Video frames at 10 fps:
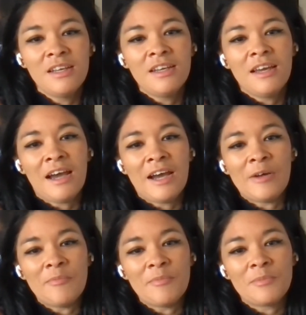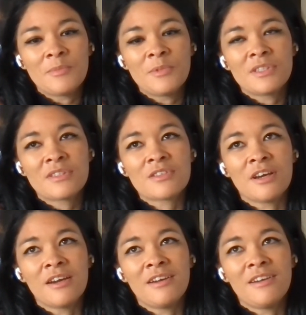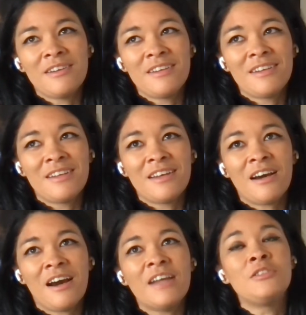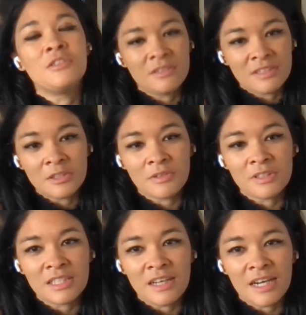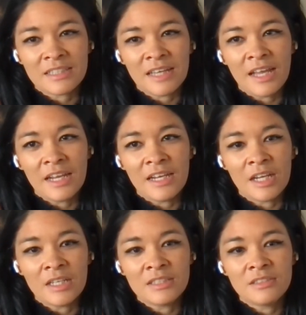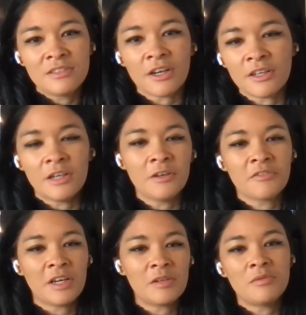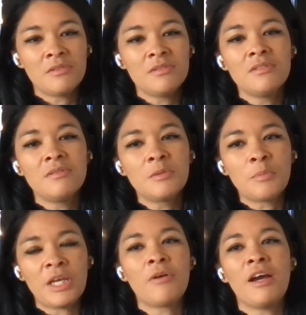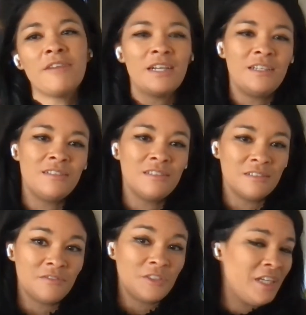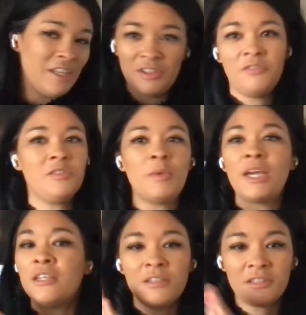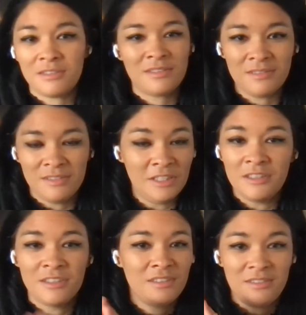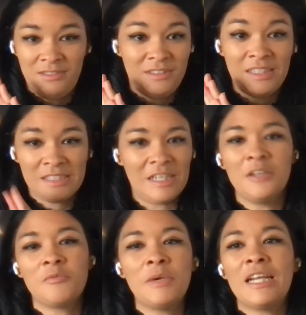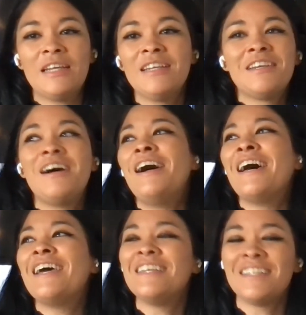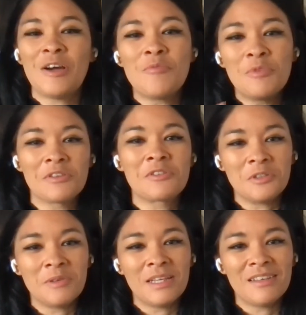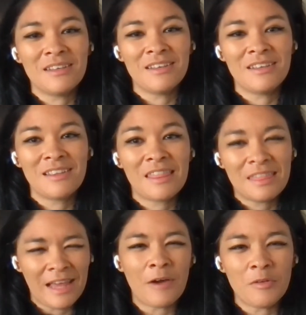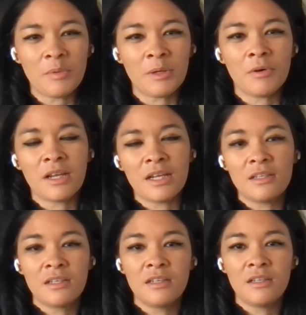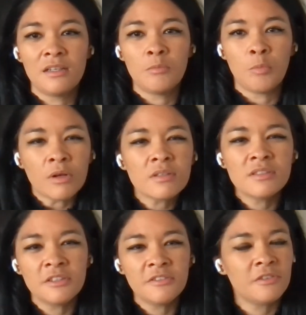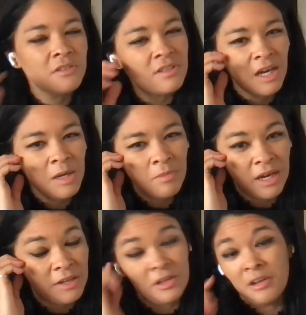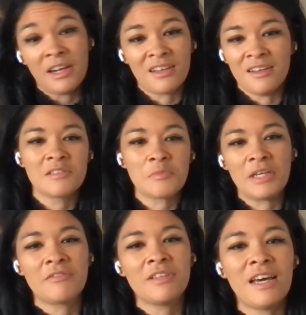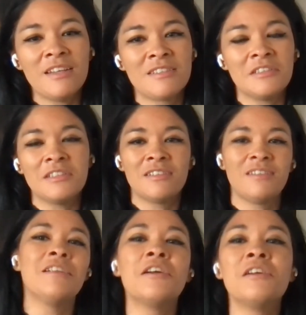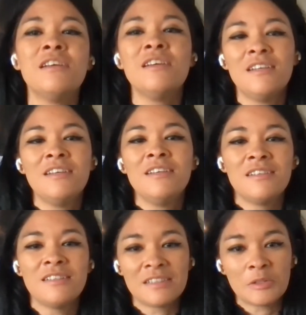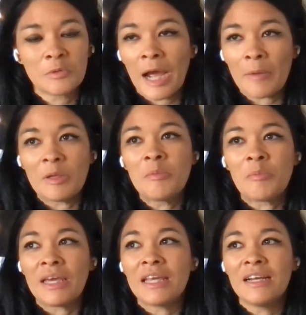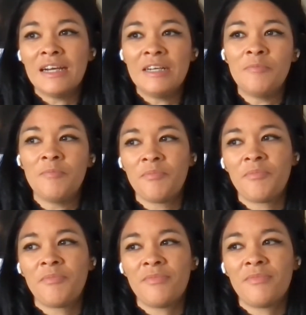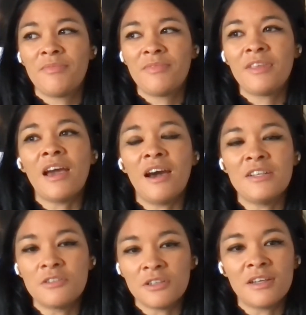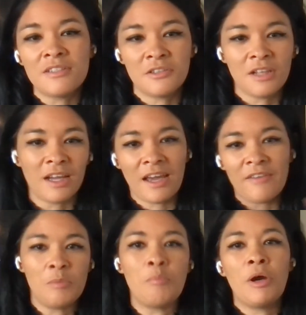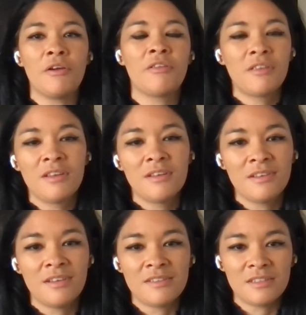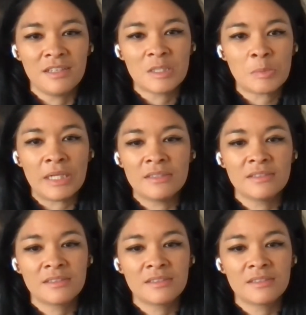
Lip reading: Right. So I do still really like that. And I don't know if I'd be quite ready to sort of, even if it was making a ton of money, I'm not sure whether that would be what I'd want to do full time. I don't know. I can't speak for that until it would happen. But I do like having both. It's a nice balance.